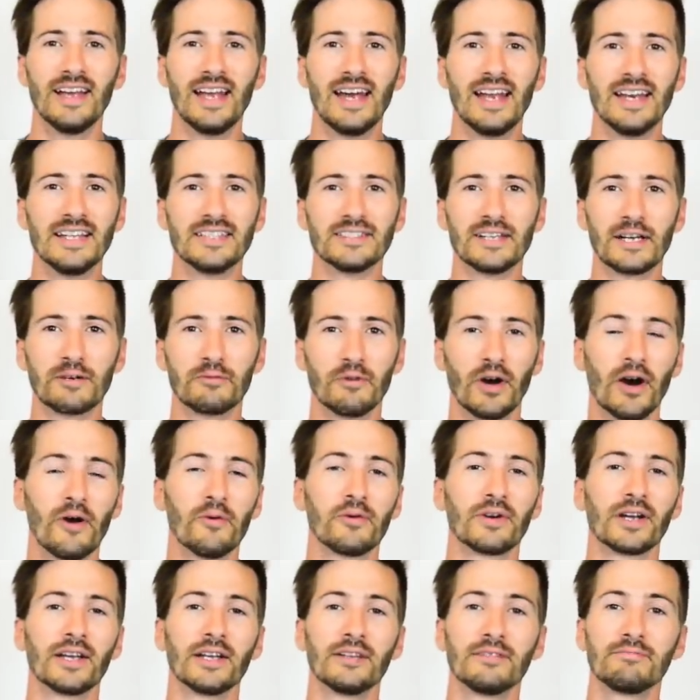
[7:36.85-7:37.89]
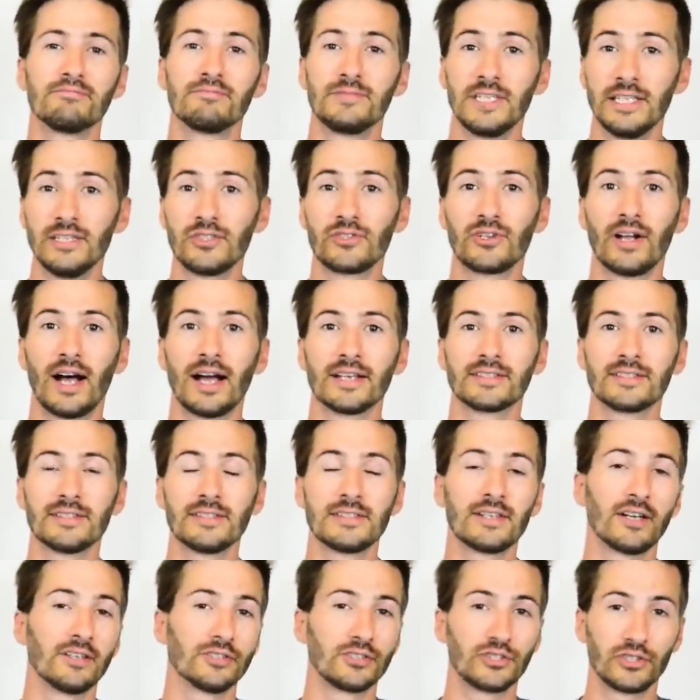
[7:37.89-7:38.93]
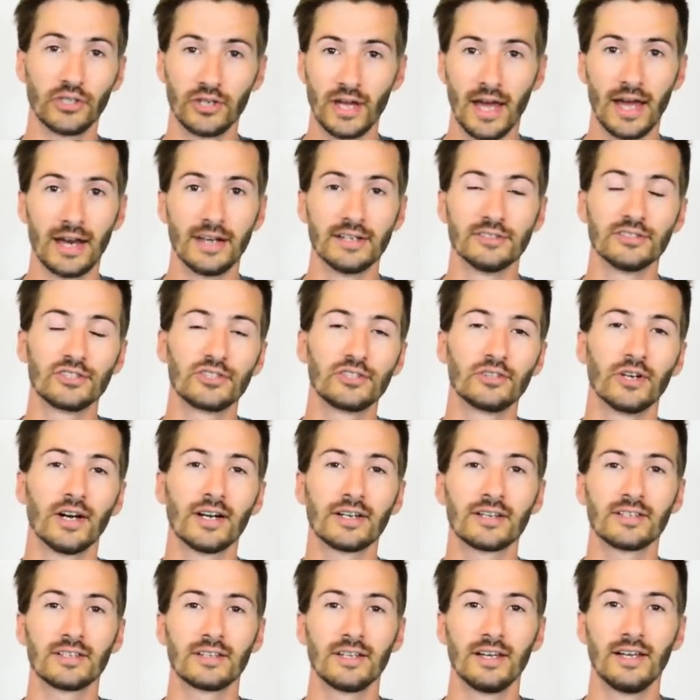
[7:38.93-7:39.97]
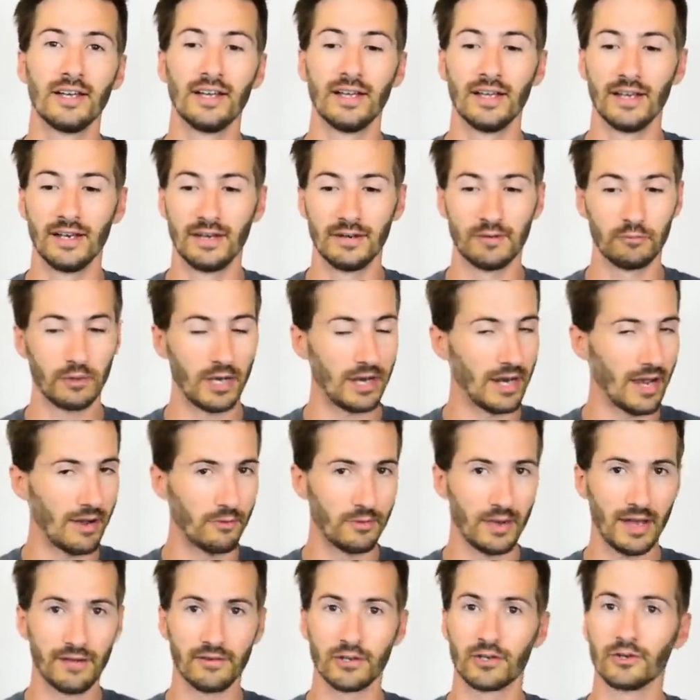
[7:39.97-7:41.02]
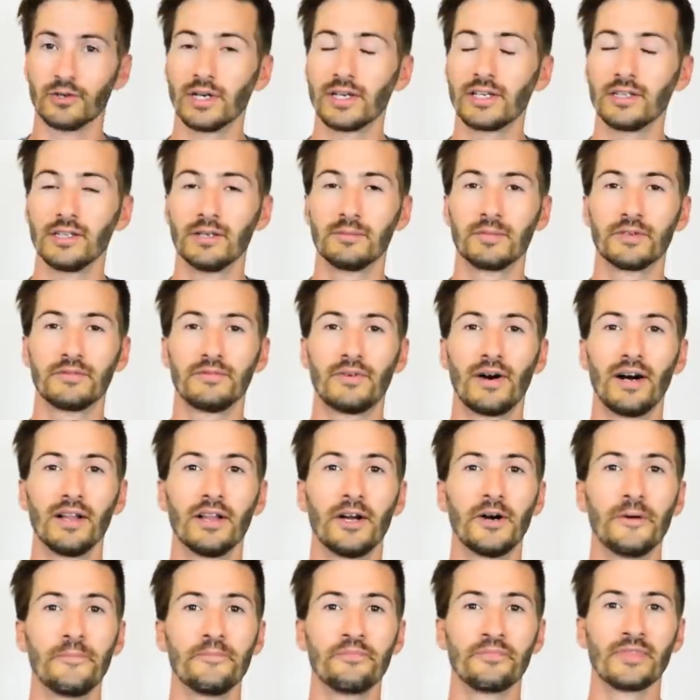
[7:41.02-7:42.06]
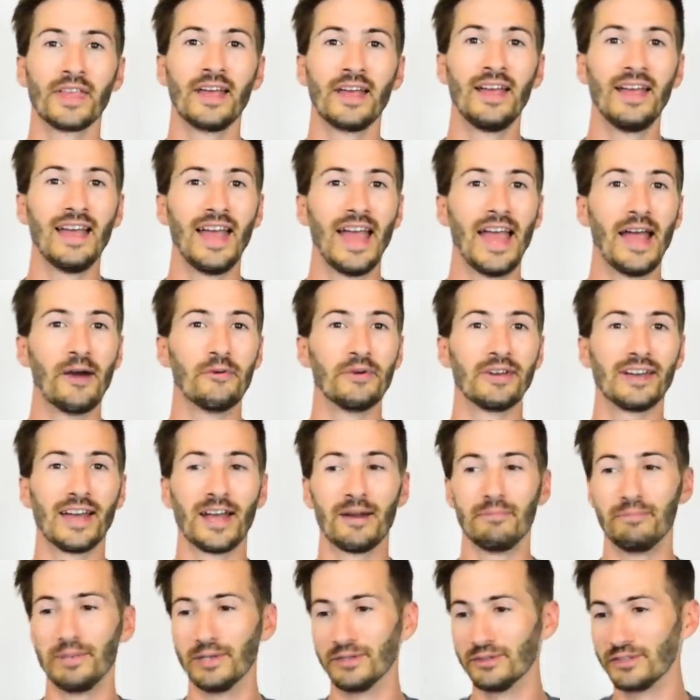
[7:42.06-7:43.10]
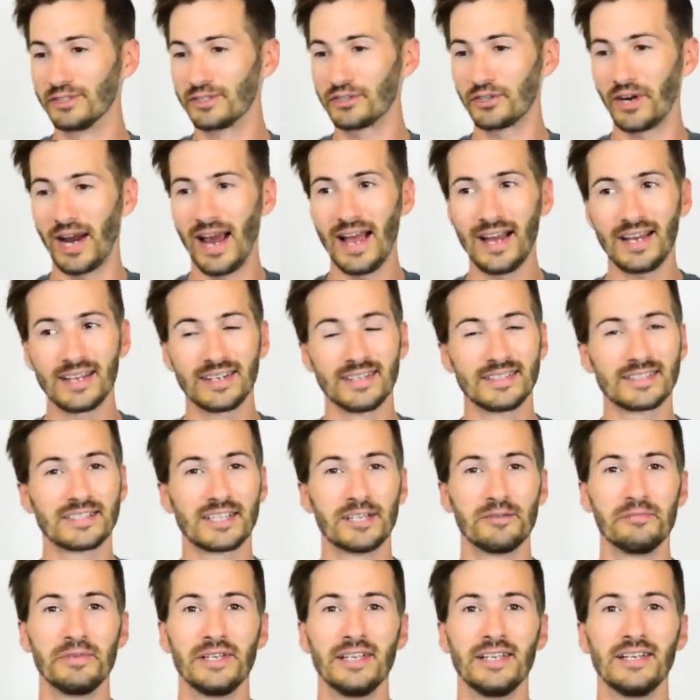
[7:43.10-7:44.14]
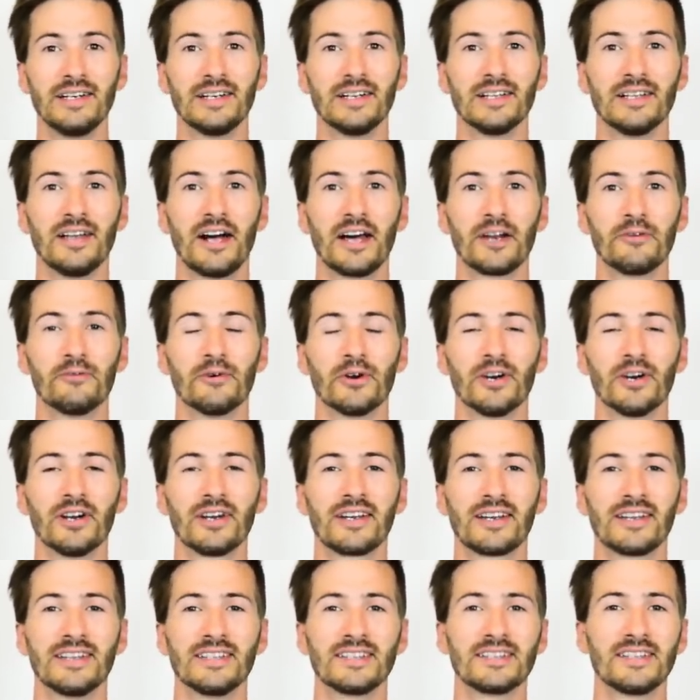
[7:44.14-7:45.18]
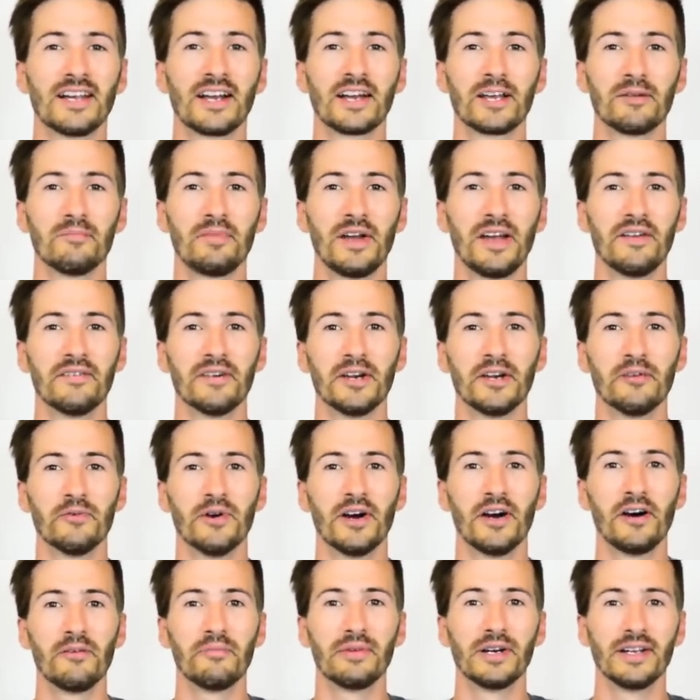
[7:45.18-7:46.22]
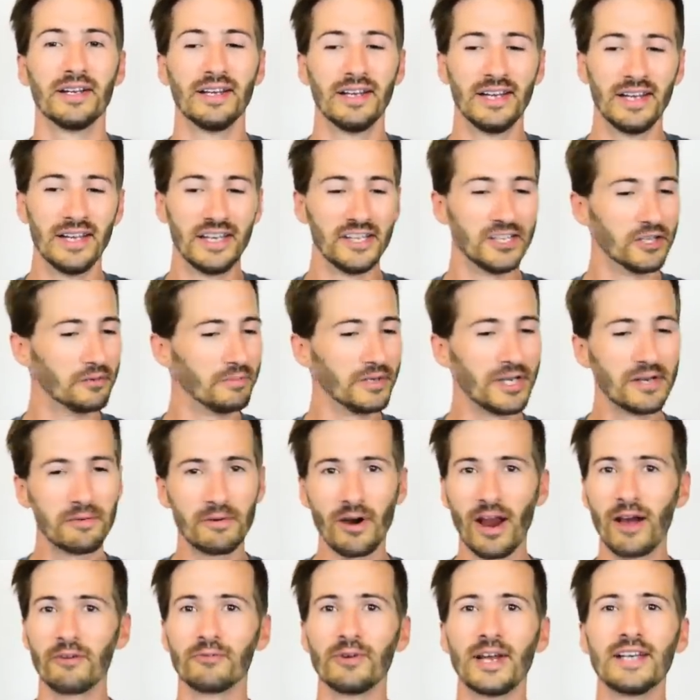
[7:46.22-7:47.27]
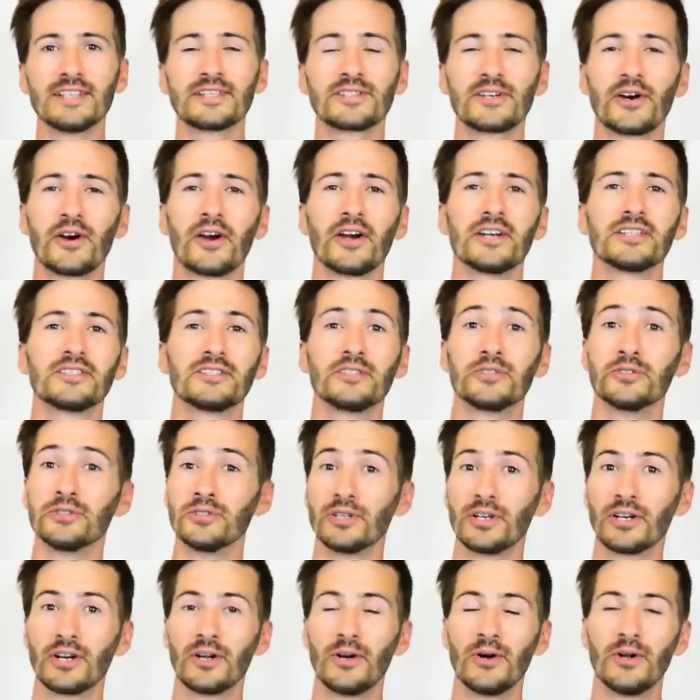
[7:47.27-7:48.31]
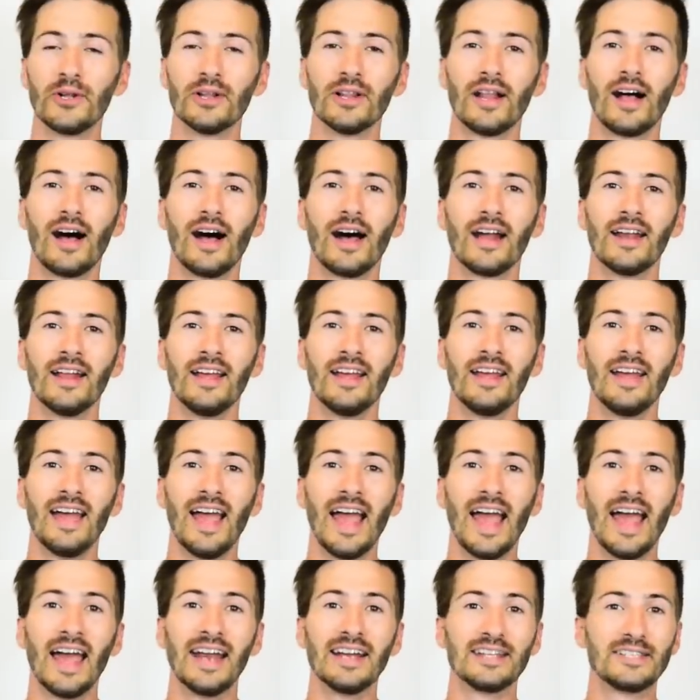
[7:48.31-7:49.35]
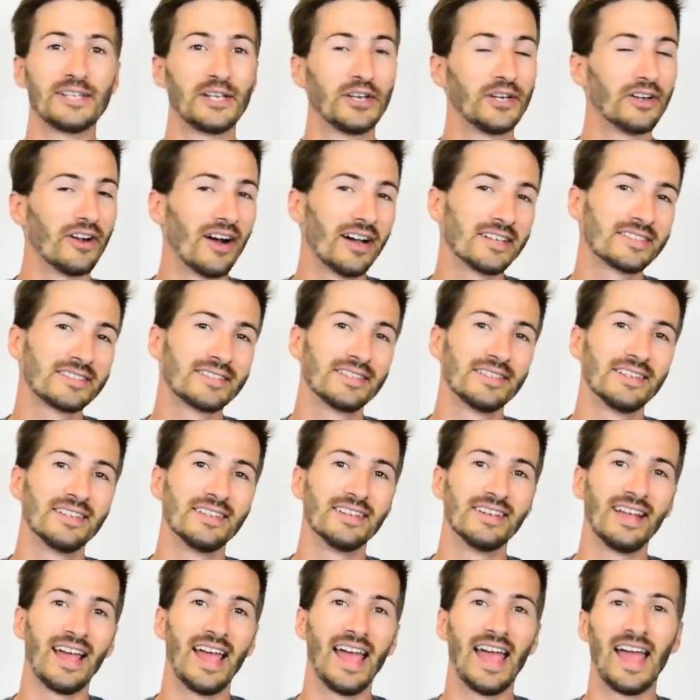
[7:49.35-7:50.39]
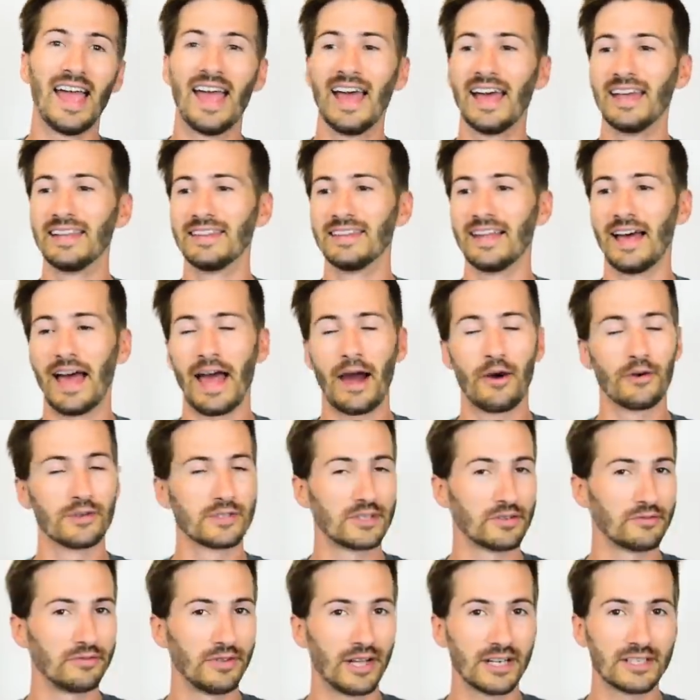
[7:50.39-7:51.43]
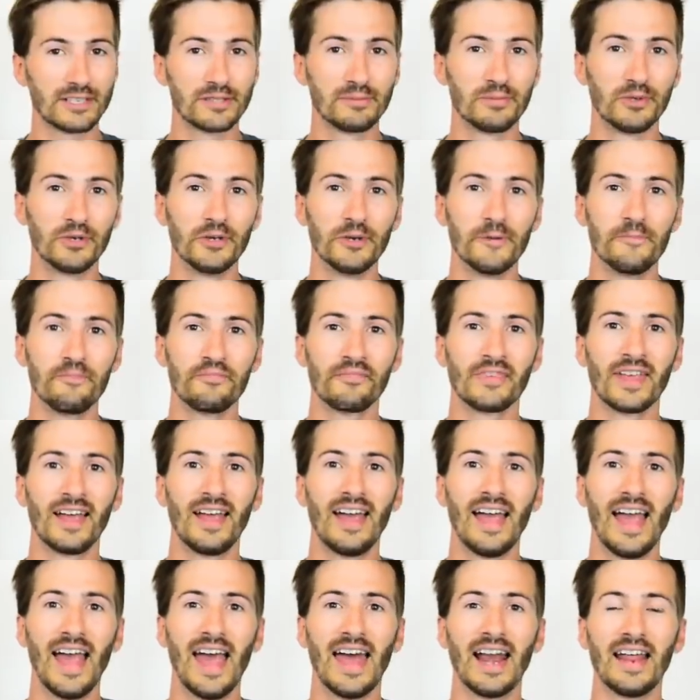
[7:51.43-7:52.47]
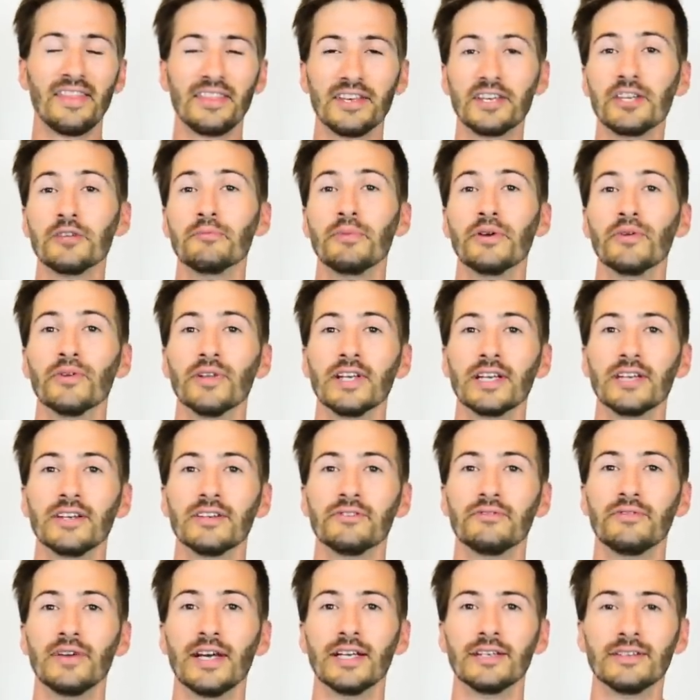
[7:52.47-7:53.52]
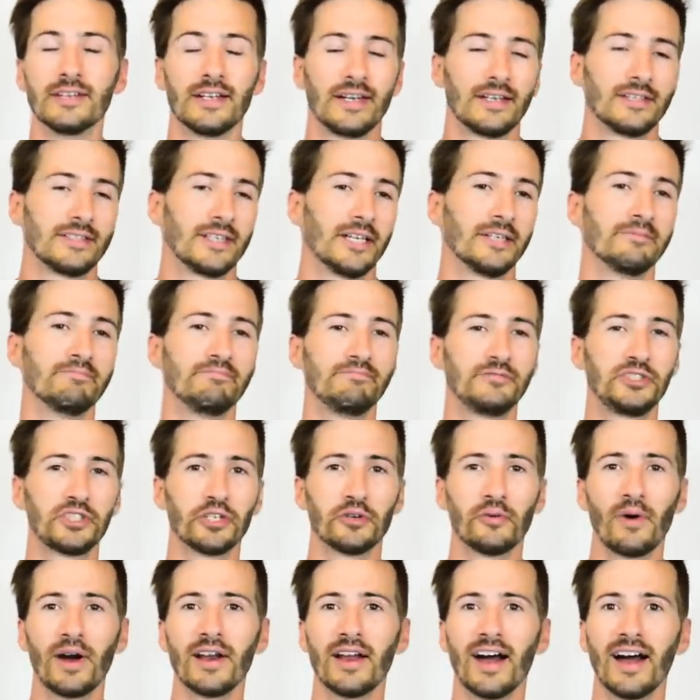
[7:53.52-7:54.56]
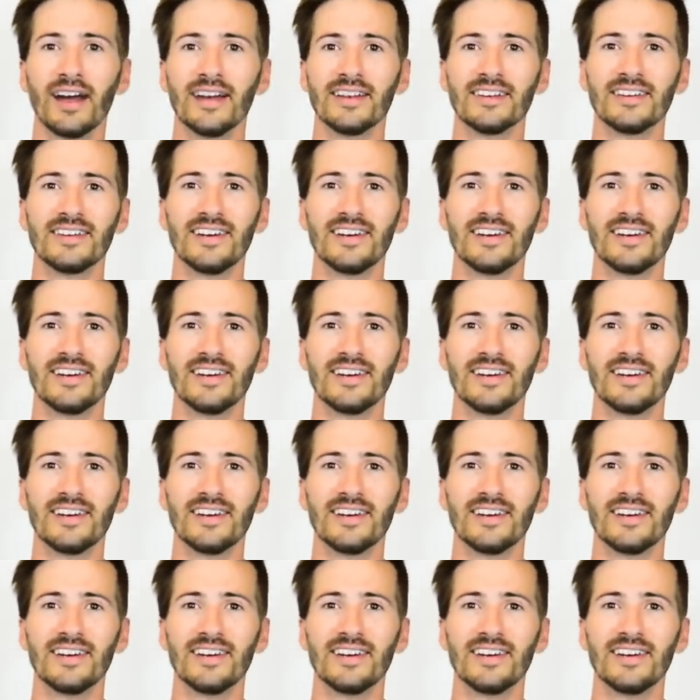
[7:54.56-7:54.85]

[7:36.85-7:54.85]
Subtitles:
And he's like, well, we're going to teach classes. I'll show you how to instruct, and we have a curriculum to follow, and we got to build the track, and it's going to be a lot of work, and it's not going to pay very well, but you'll be around race cars and you'll learn a whole lot, and it's here in Austin and the hours are flexible, and I think you'd be a really good fit. And I said, sure, why not?